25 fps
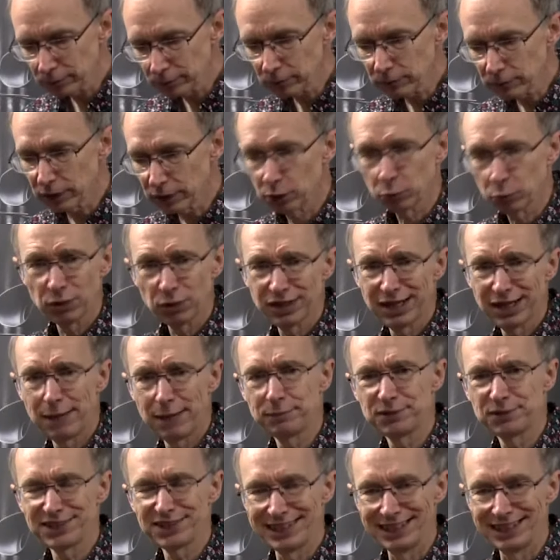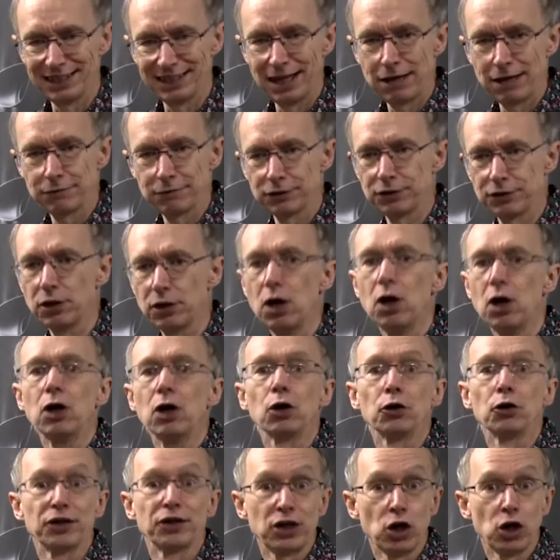And with an MC11
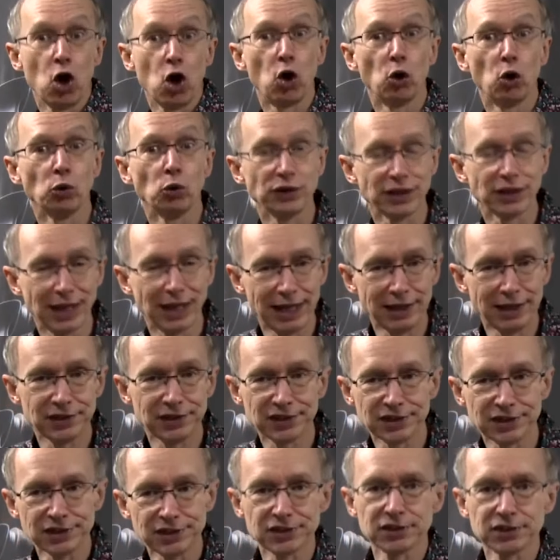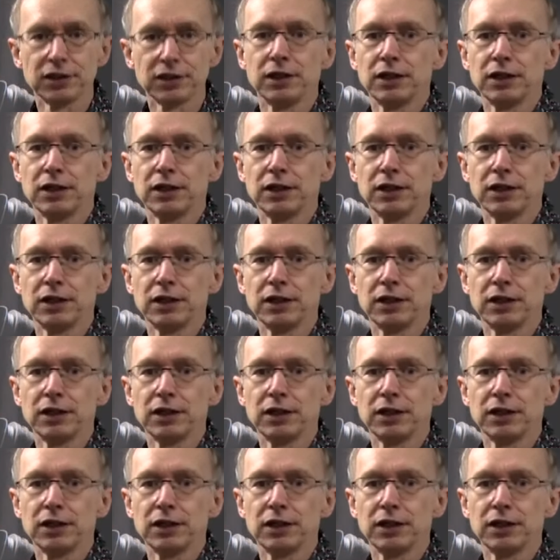on the older lenses,